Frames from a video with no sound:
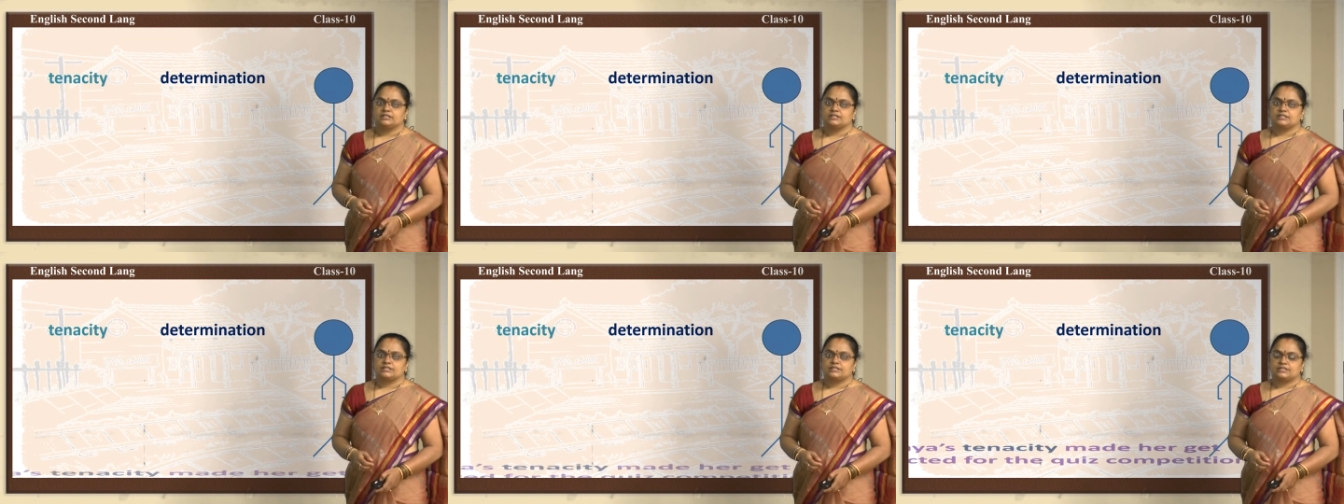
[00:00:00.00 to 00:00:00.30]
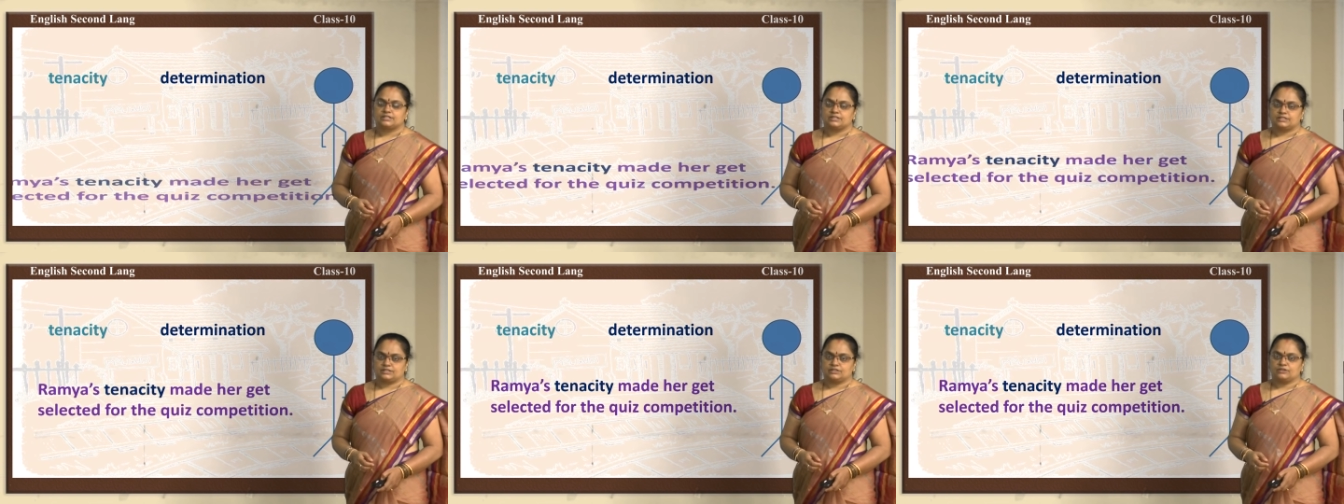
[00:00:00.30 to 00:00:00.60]

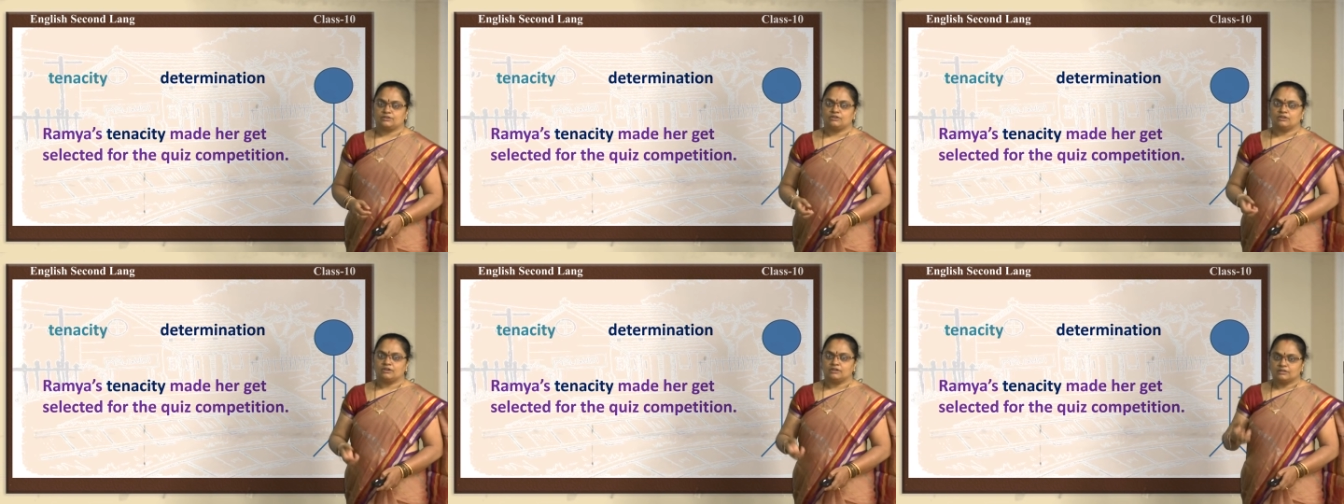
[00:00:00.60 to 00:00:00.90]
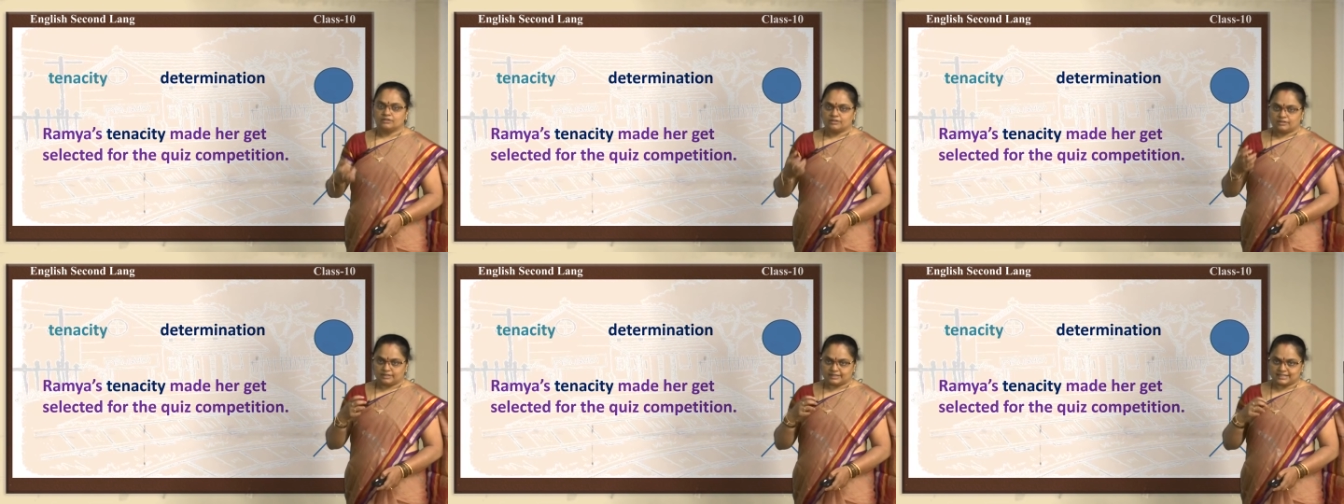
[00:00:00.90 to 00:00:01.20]
So,
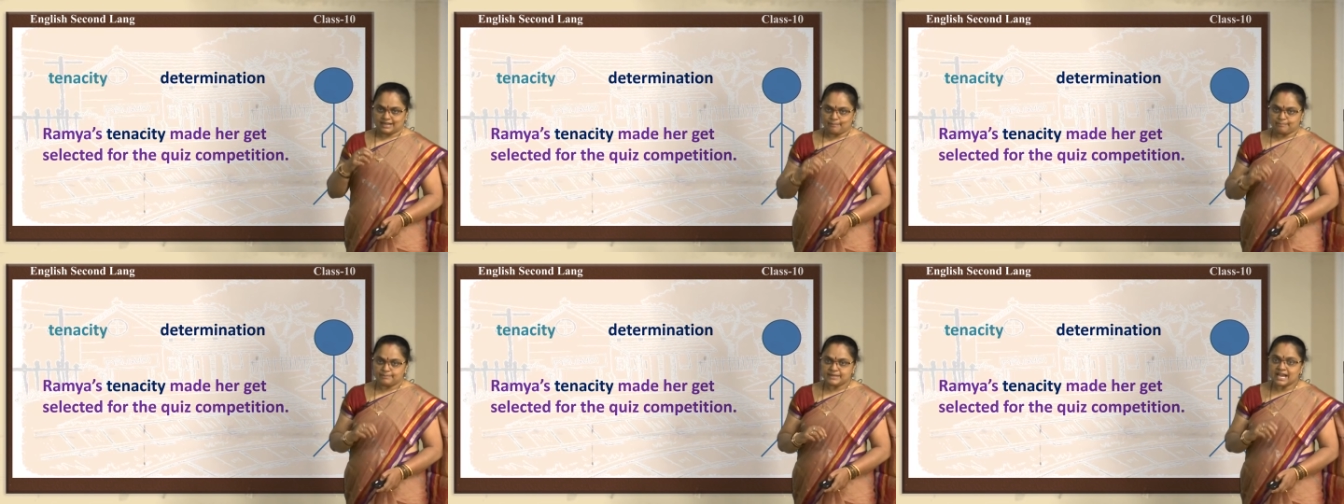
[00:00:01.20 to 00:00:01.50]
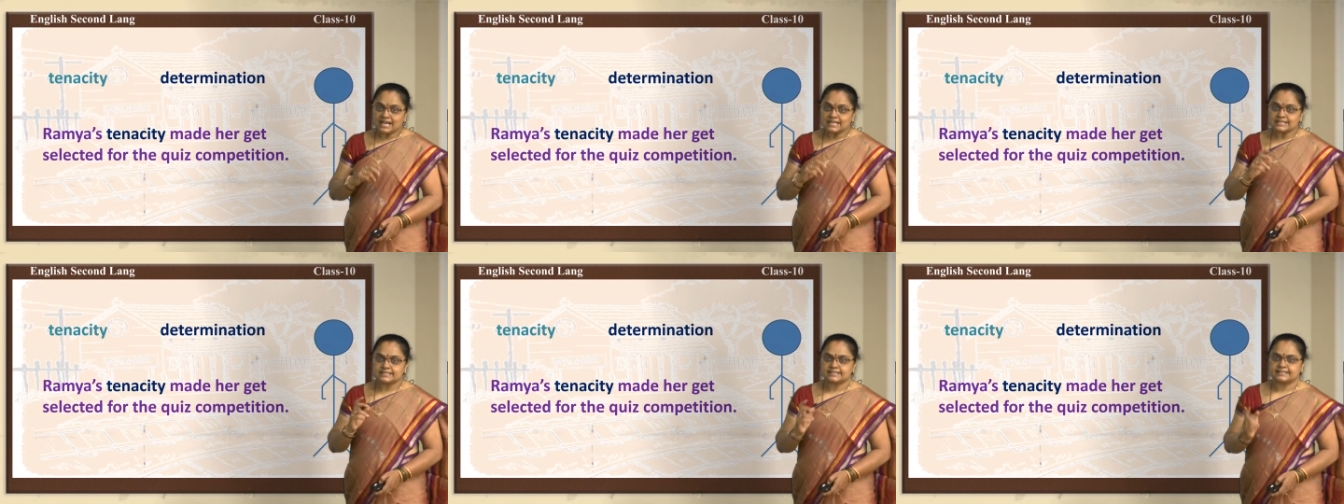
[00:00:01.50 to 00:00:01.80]

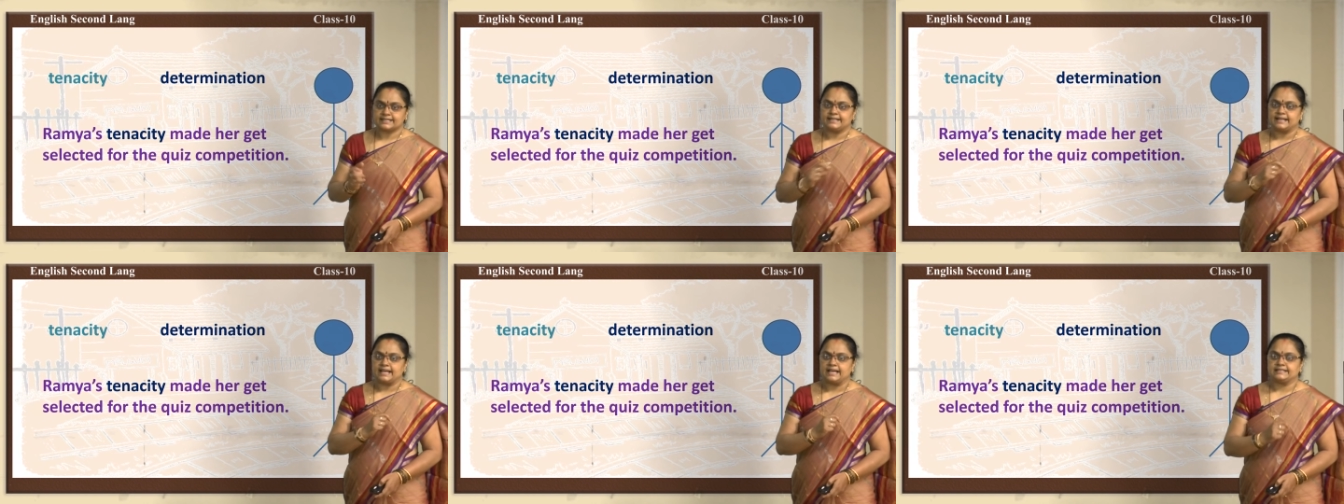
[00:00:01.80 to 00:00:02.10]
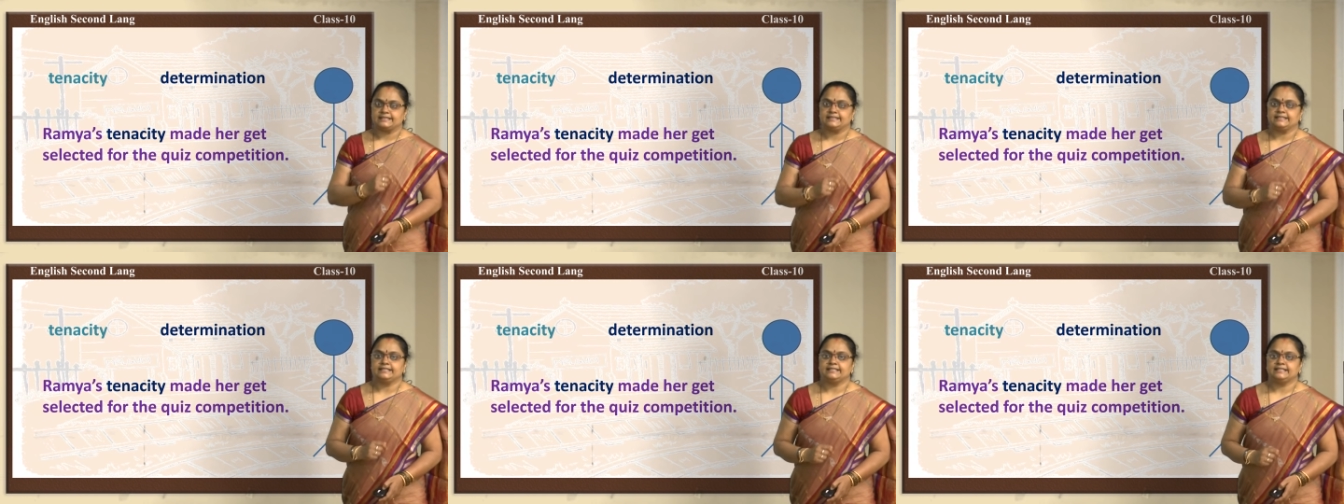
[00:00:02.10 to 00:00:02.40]
Ramya's
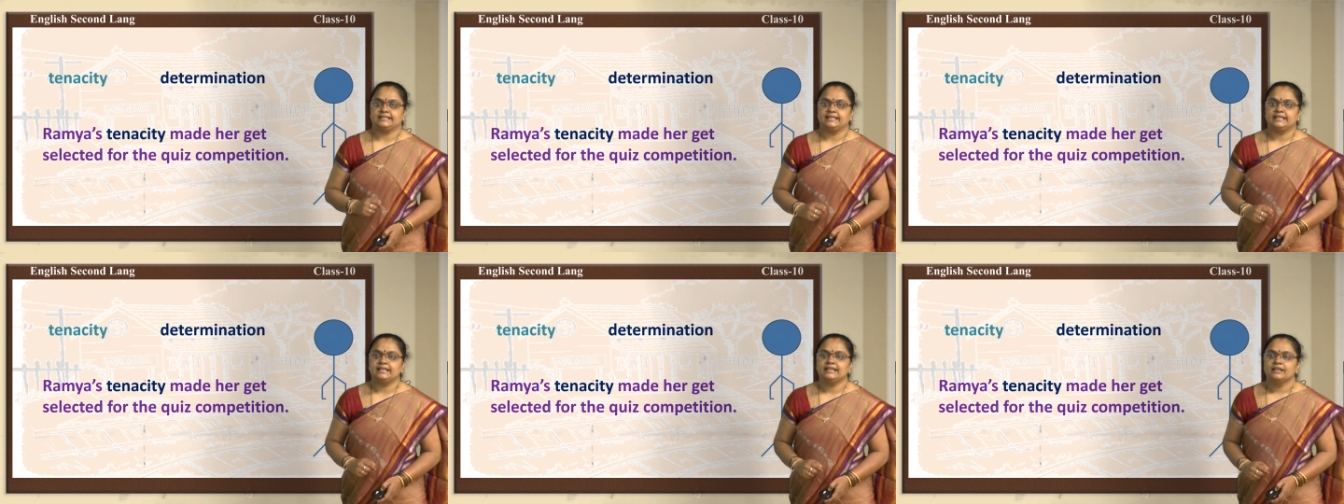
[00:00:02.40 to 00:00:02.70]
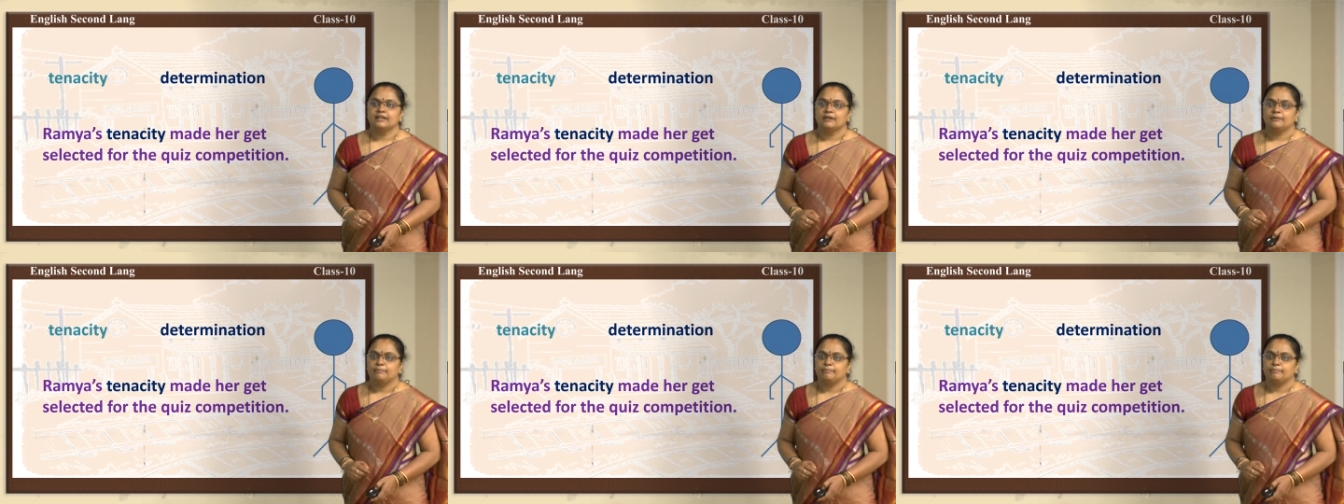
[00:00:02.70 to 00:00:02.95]
tenacity